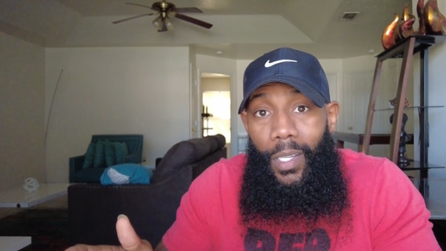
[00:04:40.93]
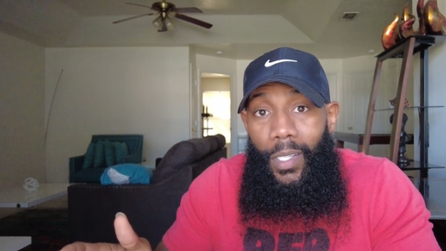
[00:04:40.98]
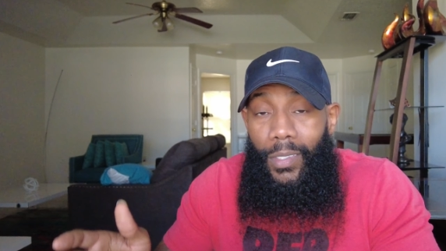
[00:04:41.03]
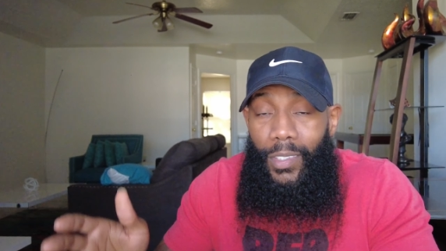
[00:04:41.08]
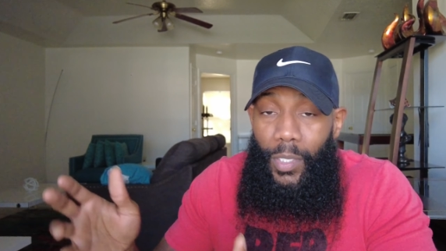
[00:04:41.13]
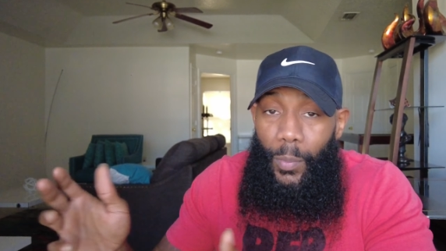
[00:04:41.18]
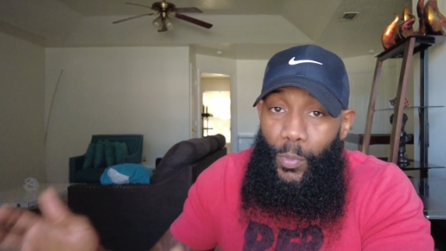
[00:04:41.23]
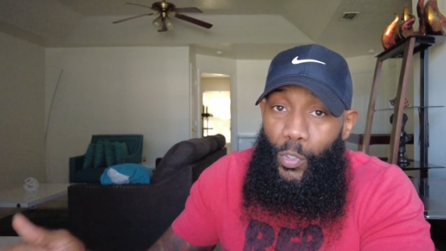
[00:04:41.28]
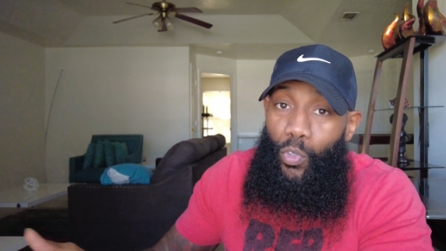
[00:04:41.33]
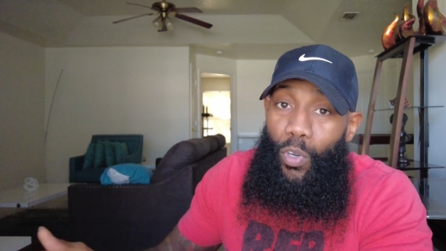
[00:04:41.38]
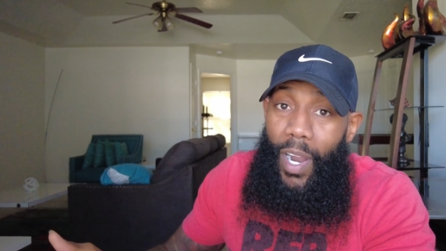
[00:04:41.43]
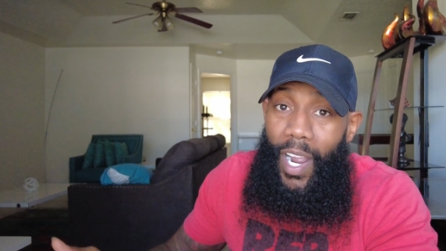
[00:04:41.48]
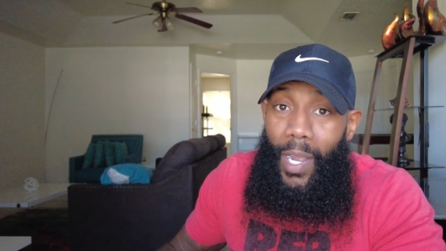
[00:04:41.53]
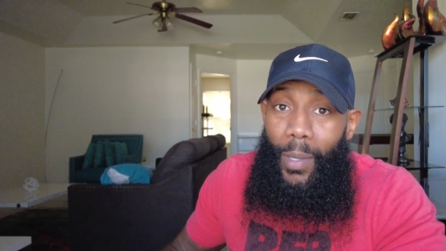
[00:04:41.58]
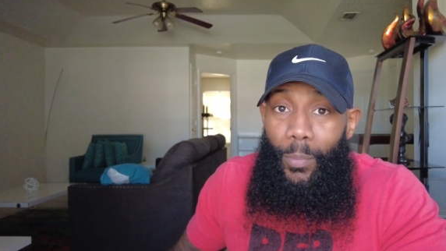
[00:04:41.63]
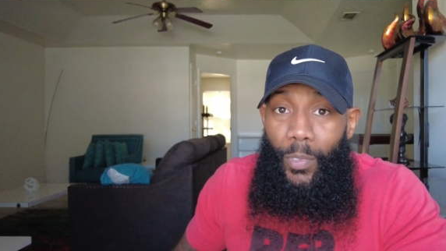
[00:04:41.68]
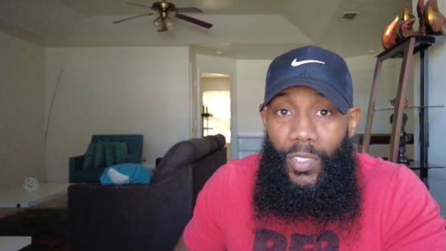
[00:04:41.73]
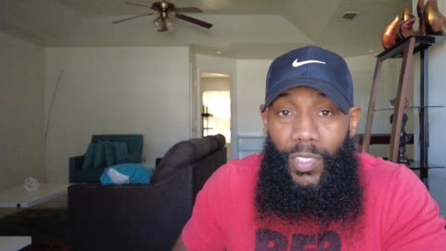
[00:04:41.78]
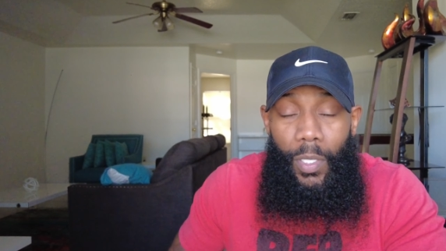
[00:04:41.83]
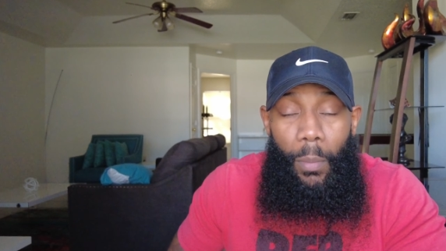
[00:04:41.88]

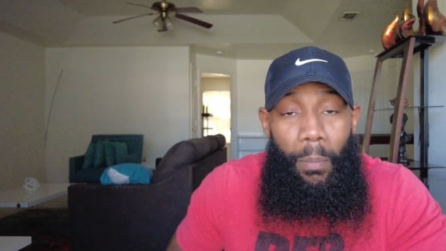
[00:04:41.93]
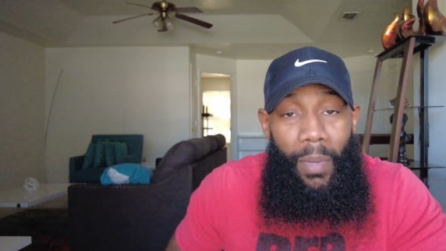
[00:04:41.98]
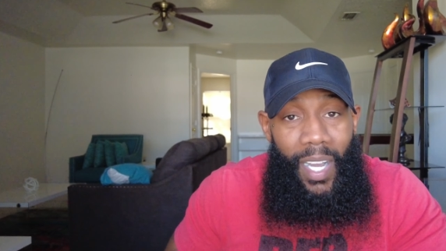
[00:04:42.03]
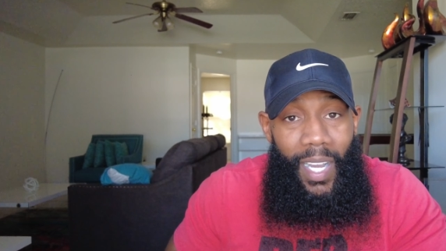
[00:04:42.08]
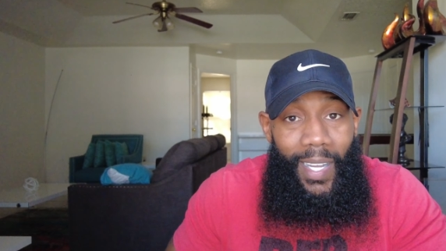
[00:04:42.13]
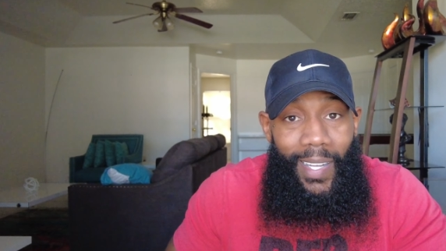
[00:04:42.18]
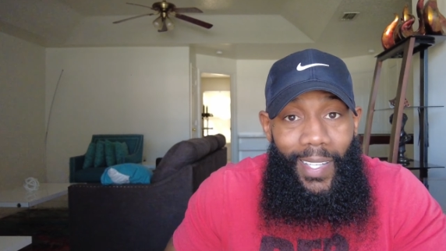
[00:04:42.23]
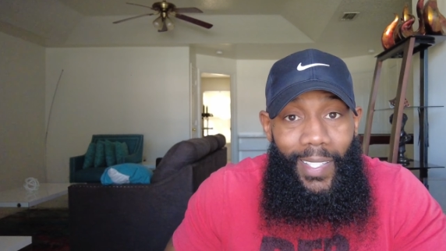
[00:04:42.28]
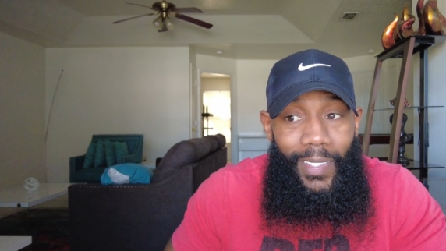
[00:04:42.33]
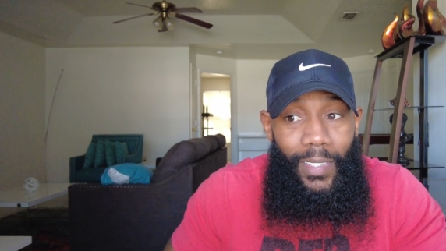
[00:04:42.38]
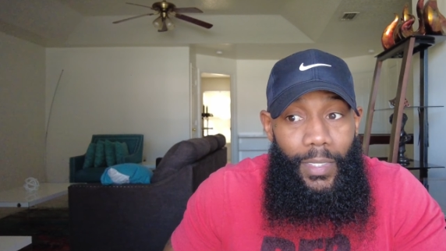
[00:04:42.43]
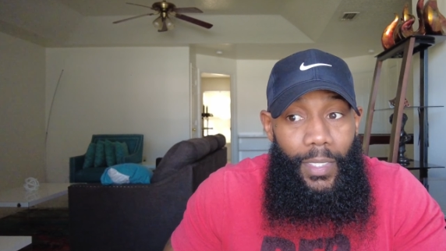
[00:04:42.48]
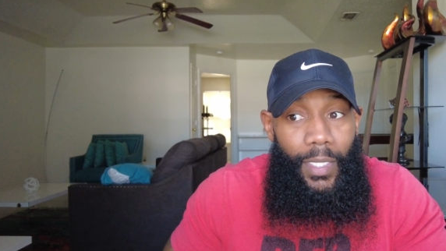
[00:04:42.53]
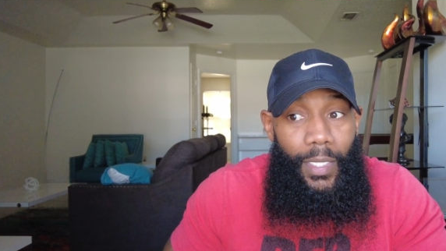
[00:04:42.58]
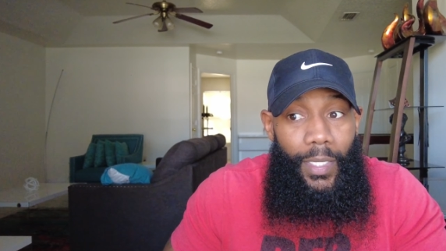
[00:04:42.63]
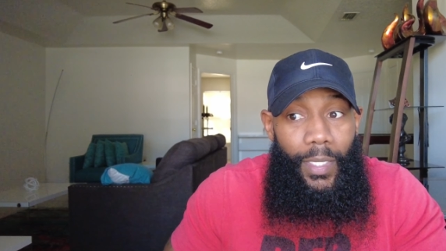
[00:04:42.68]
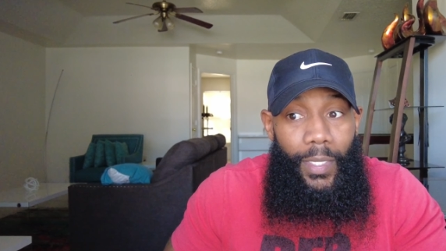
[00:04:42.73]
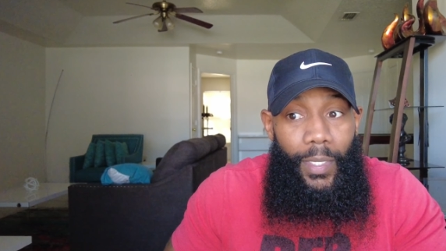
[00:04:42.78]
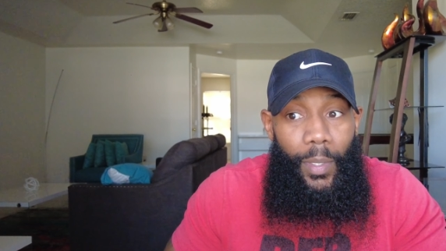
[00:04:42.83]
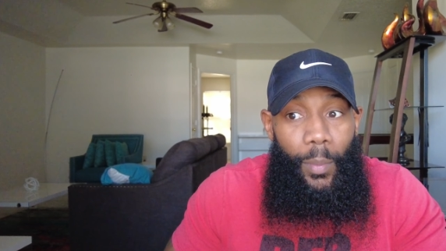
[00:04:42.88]
subscribers of mine
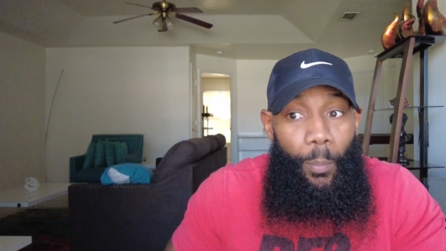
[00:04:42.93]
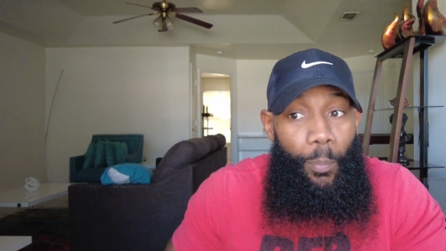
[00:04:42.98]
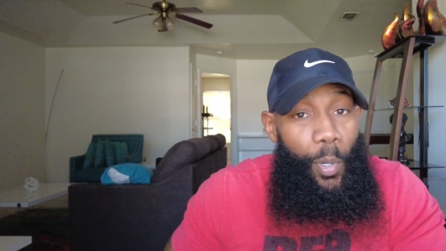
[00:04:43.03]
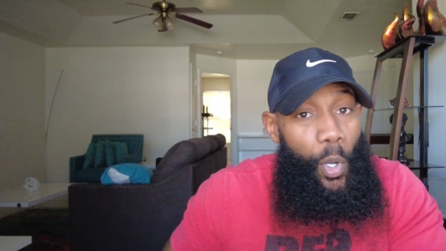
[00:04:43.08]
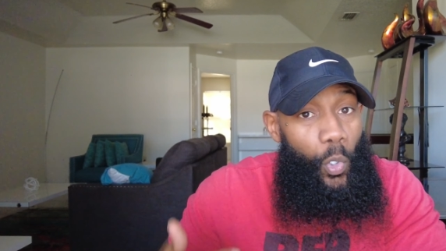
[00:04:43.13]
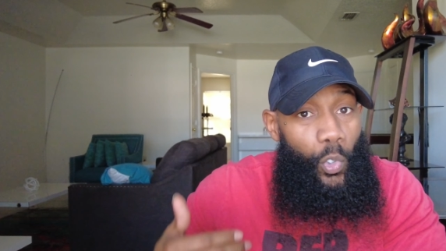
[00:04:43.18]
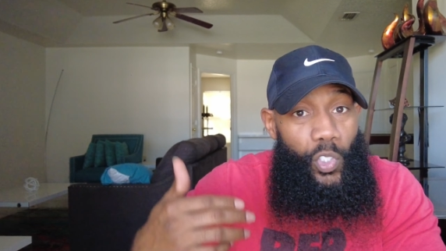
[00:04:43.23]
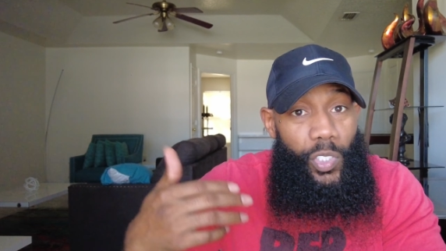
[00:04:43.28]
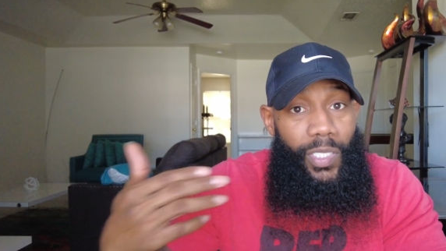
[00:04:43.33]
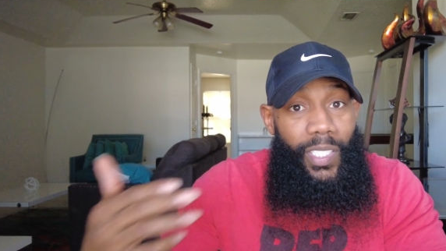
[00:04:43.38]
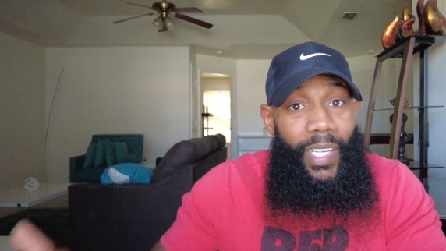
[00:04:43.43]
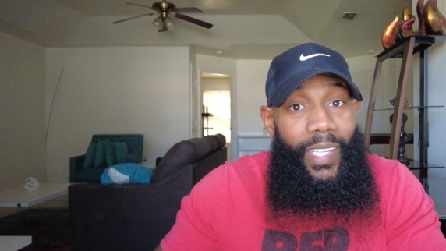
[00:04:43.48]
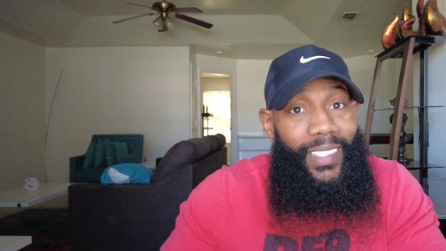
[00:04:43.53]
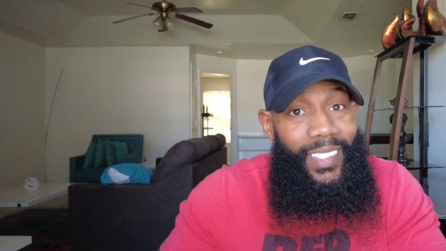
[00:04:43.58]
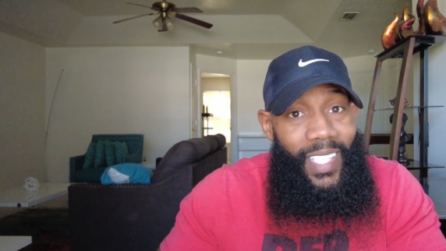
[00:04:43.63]
post their